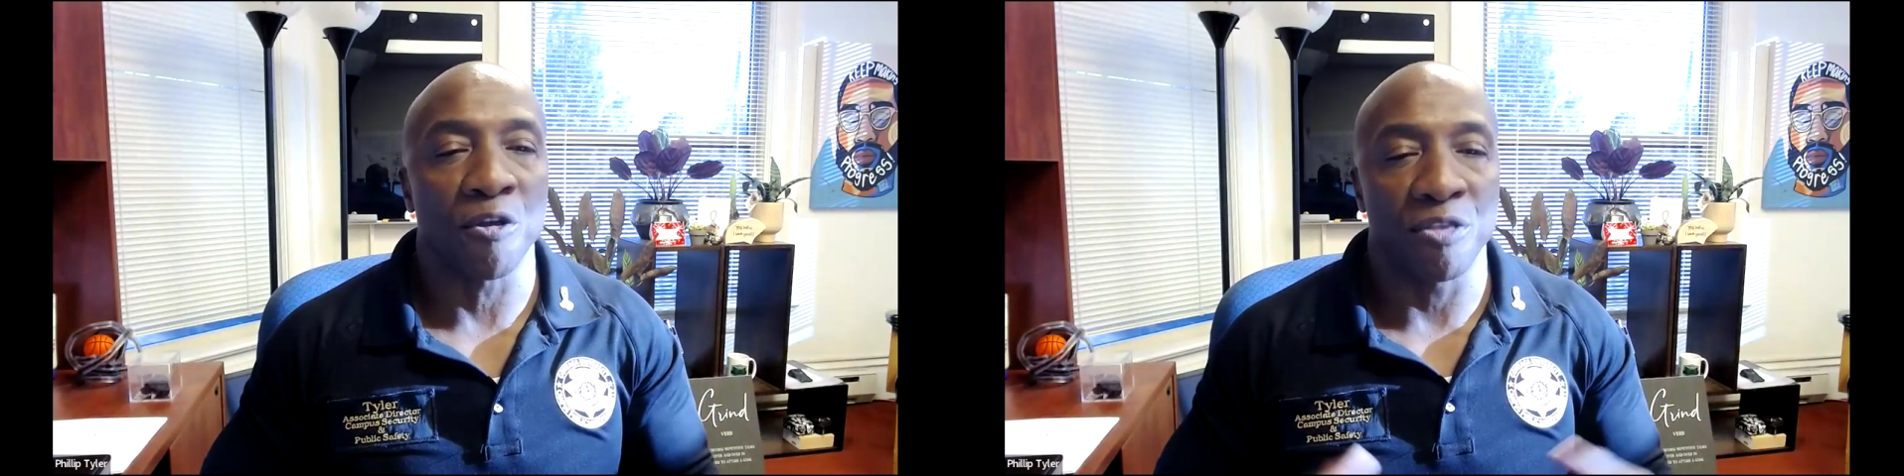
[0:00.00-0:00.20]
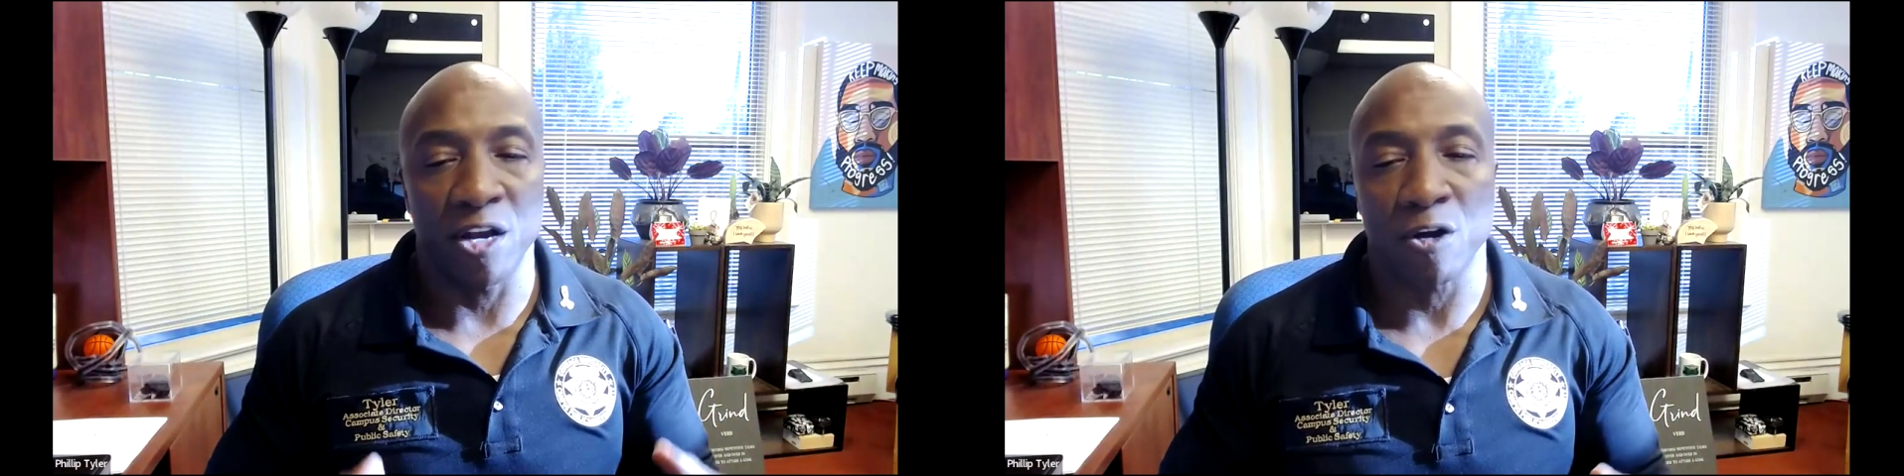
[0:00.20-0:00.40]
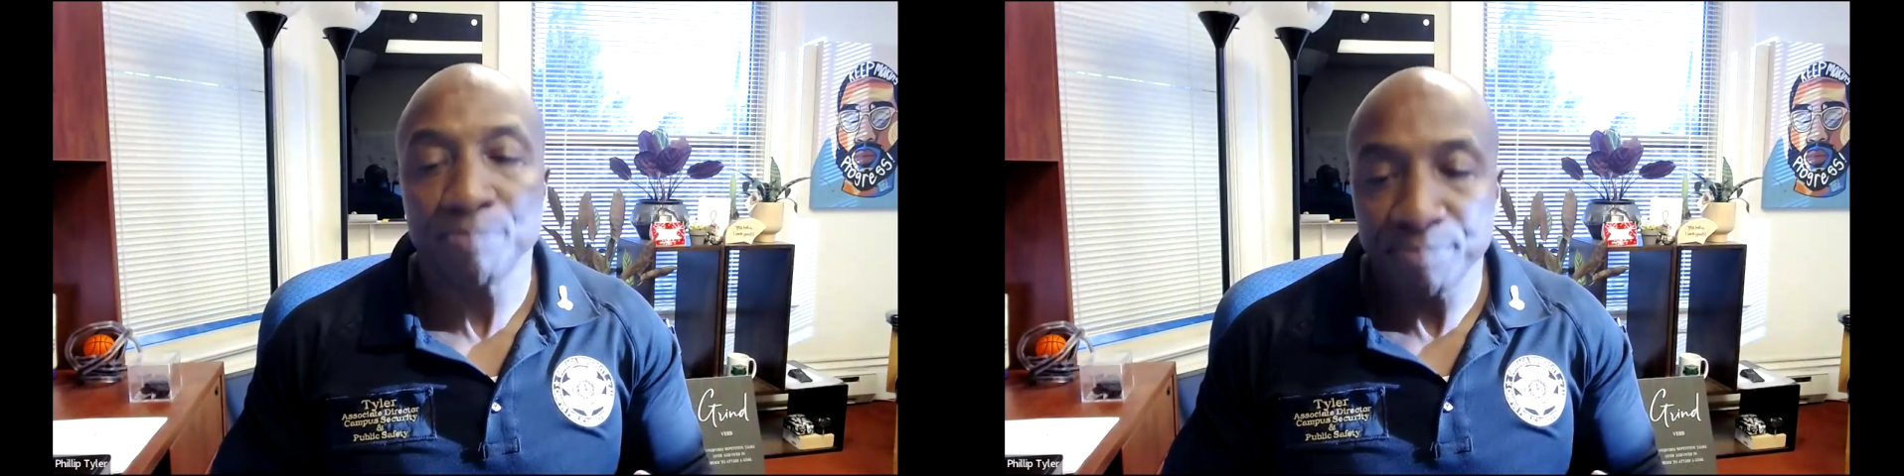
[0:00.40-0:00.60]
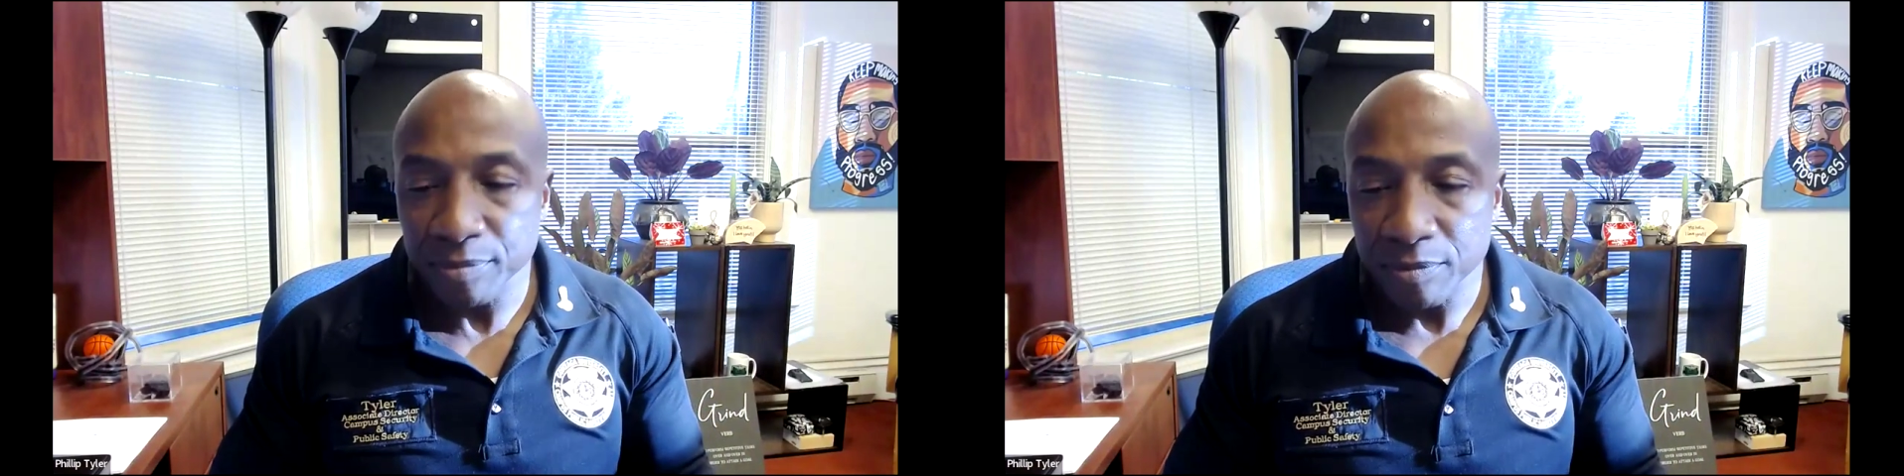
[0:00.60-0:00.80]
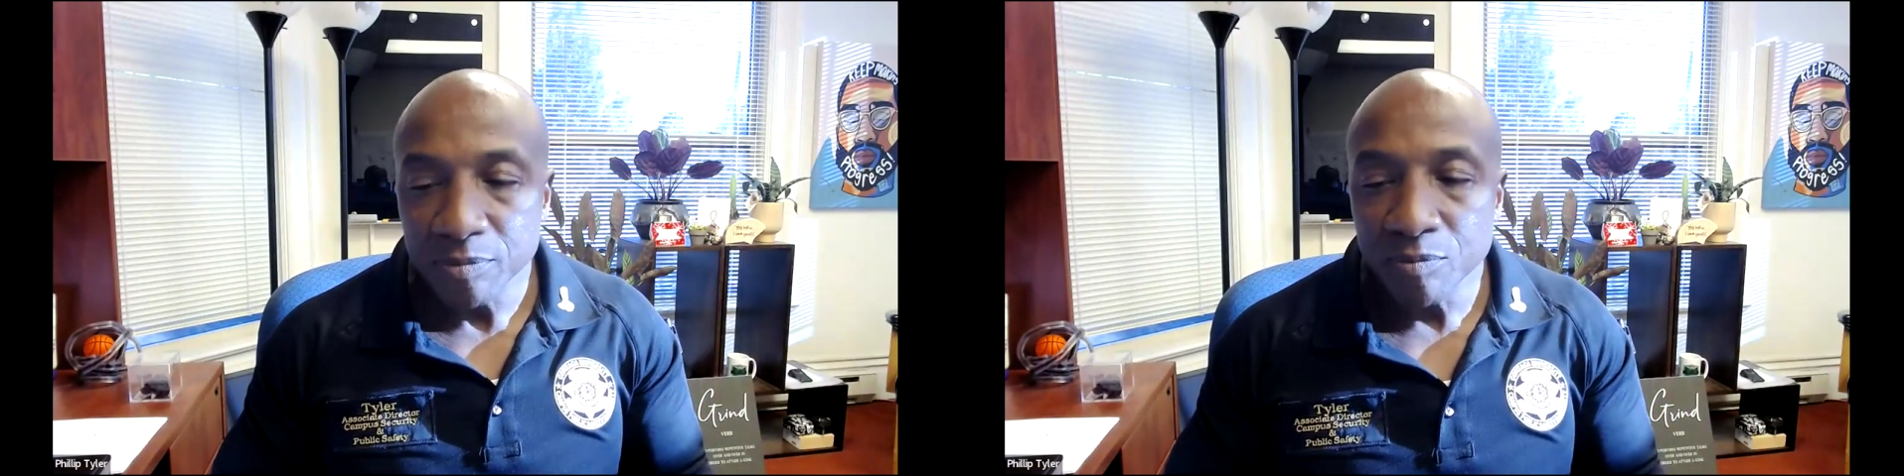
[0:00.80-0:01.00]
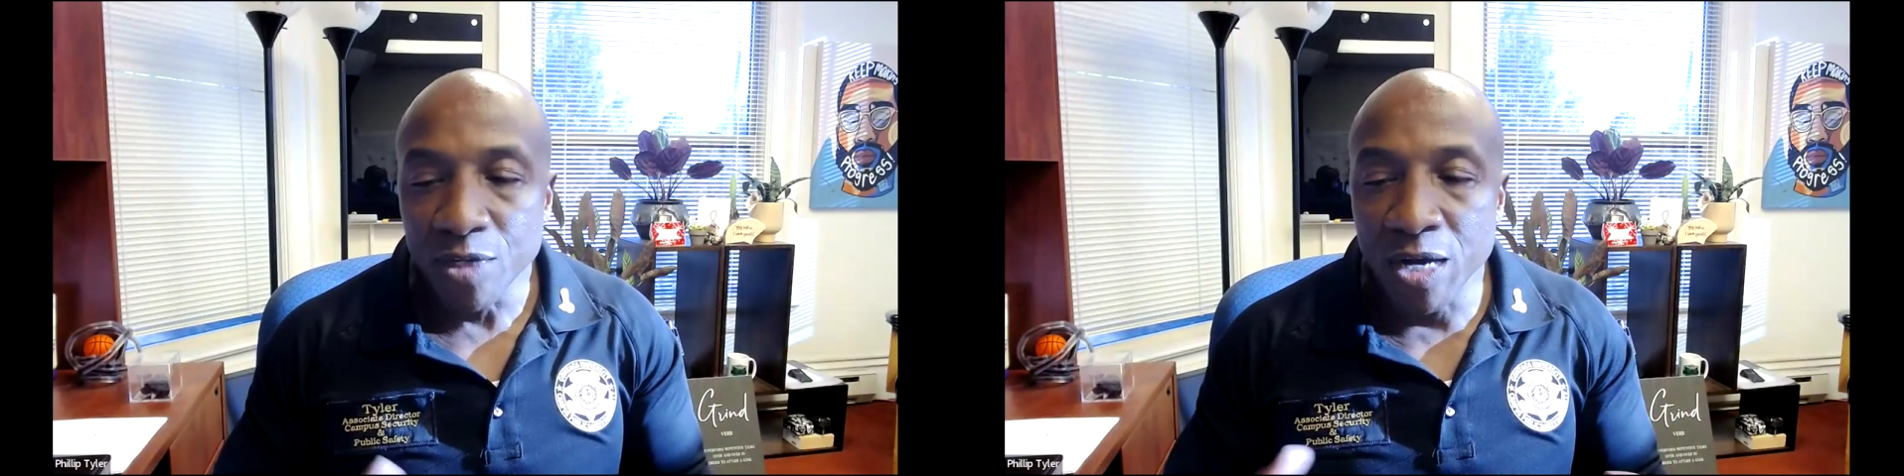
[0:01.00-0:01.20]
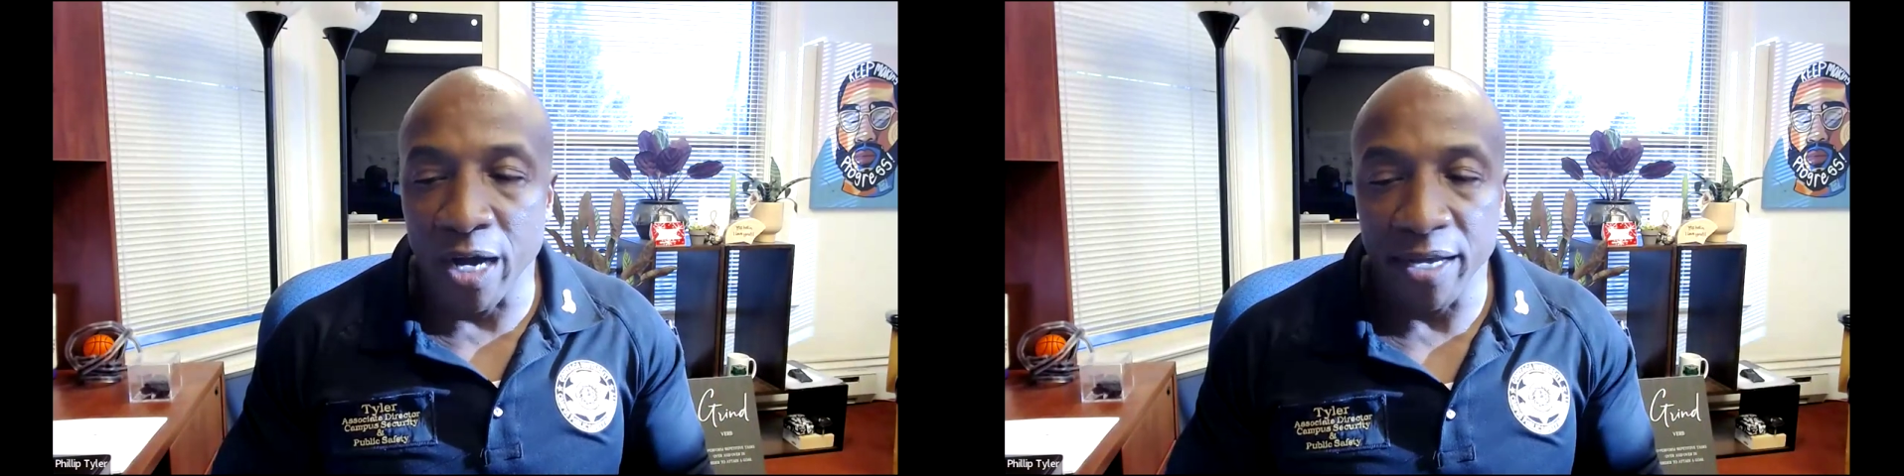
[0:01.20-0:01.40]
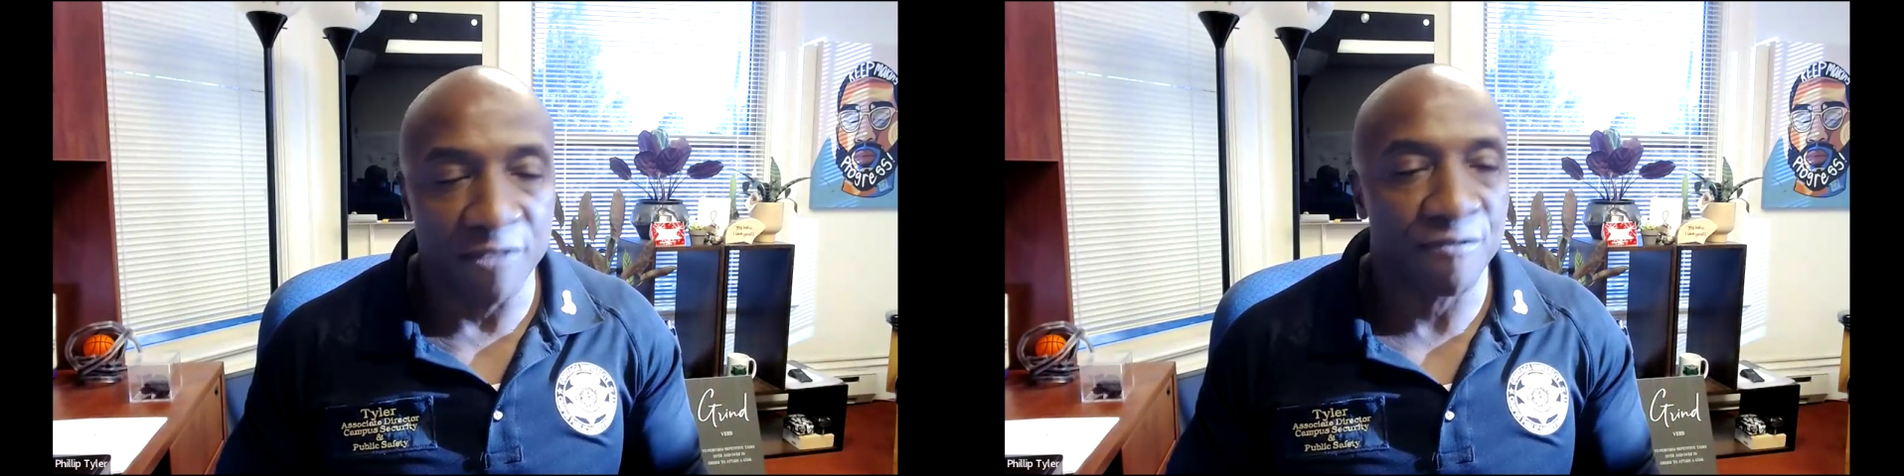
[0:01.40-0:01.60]
there
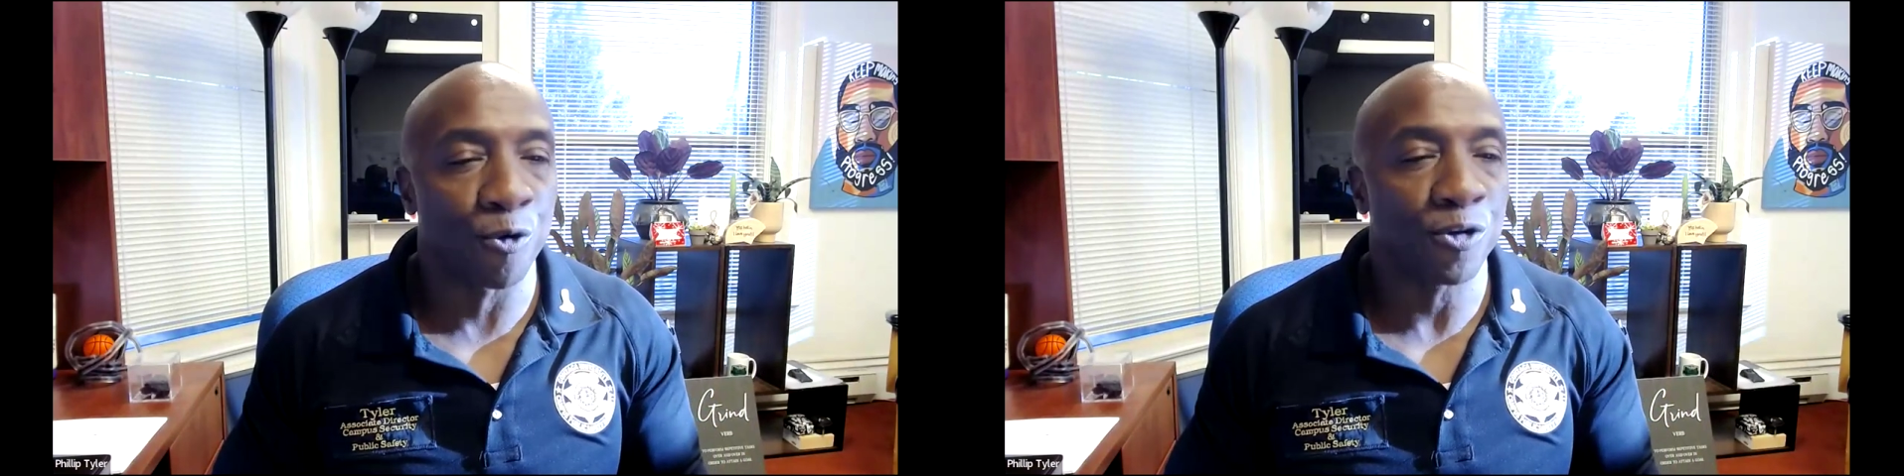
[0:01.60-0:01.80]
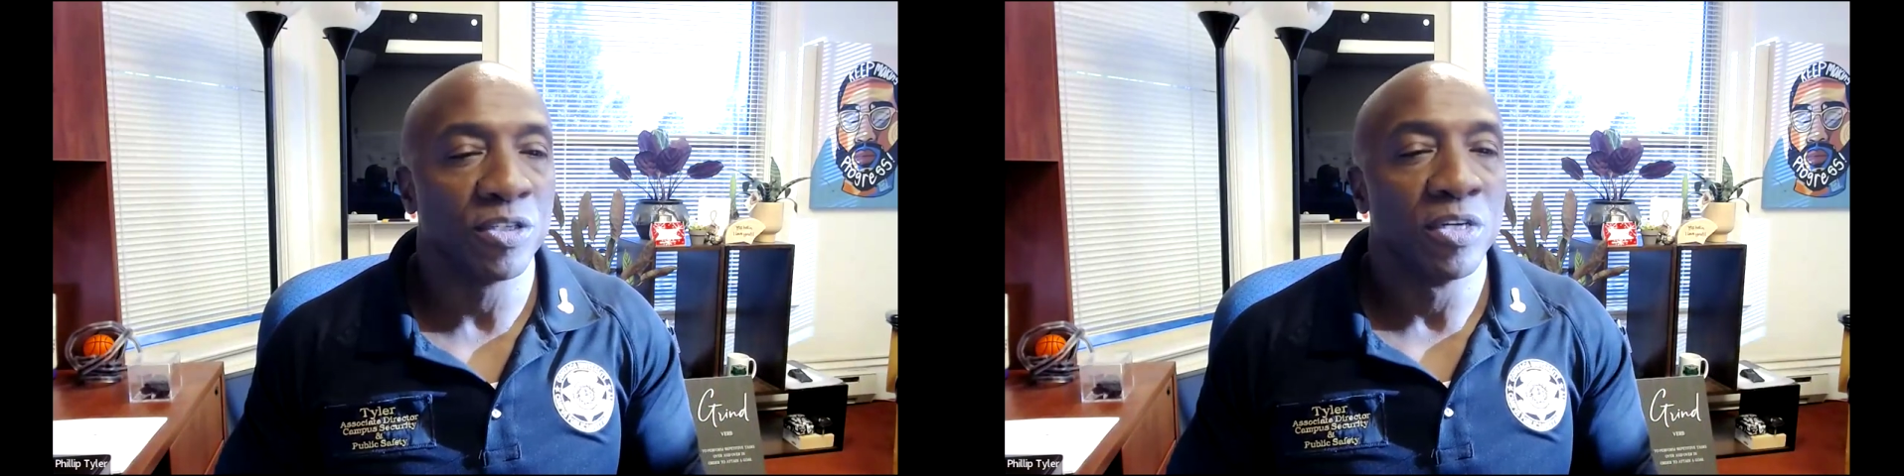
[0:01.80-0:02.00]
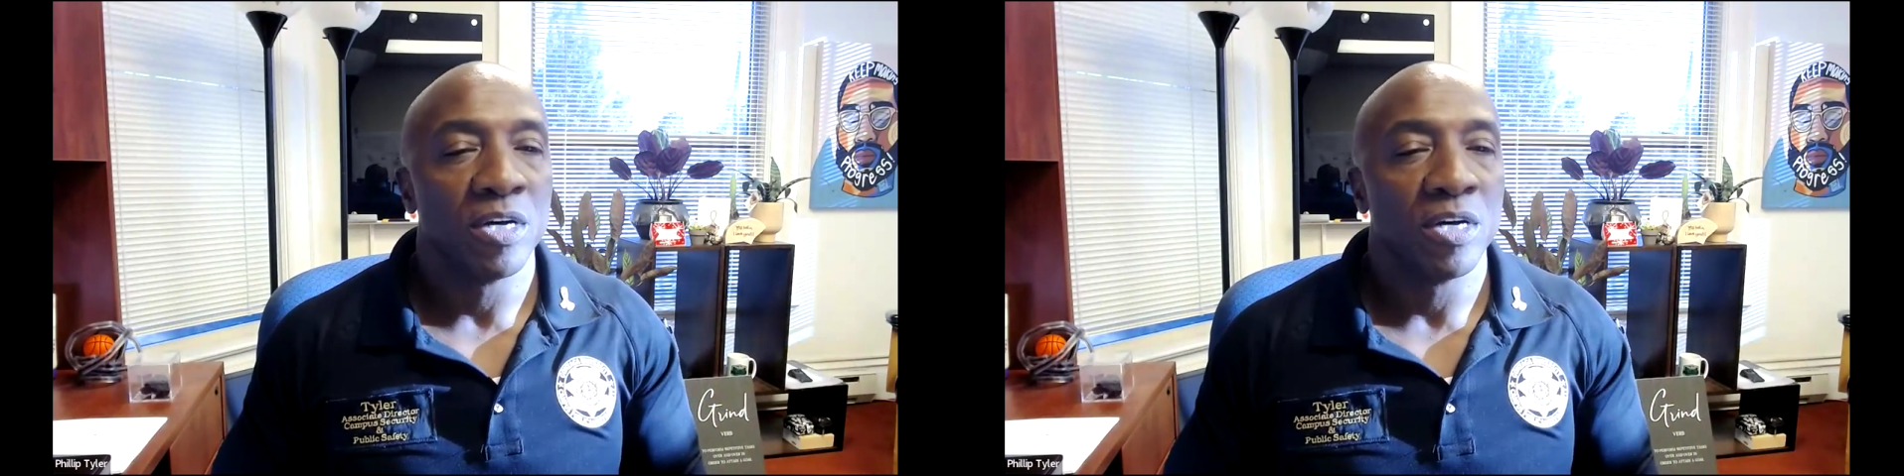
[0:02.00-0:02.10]
in force.